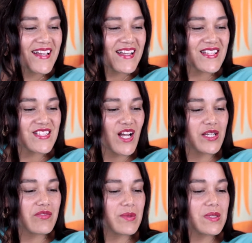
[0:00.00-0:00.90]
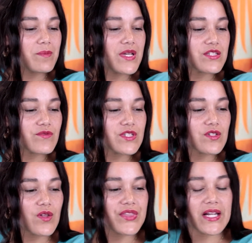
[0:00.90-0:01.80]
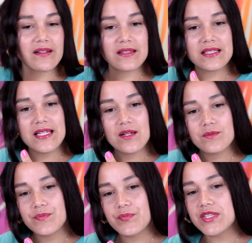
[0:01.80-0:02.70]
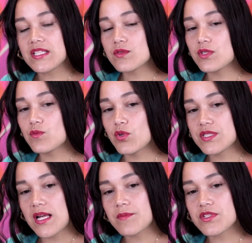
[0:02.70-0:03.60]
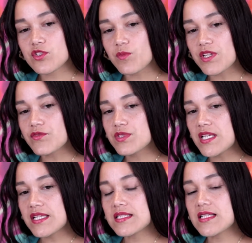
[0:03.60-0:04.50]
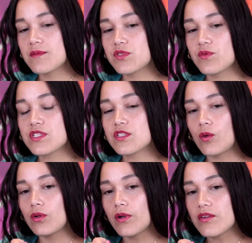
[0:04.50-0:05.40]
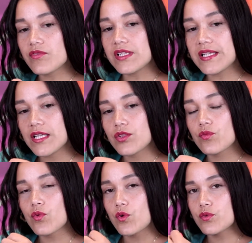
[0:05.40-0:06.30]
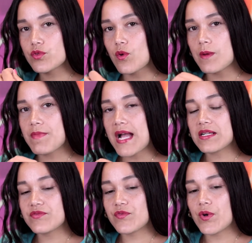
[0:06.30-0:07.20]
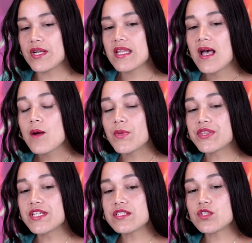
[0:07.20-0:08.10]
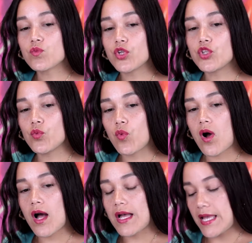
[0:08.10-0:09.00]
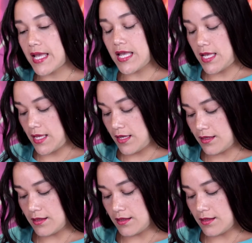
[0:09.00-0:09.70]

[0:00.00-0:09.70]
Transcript: it's not giving me the best result that I could get. But this one is more time consuming. If you take your time, do it slowly and really get the rolls going back and forth. But this is when you want a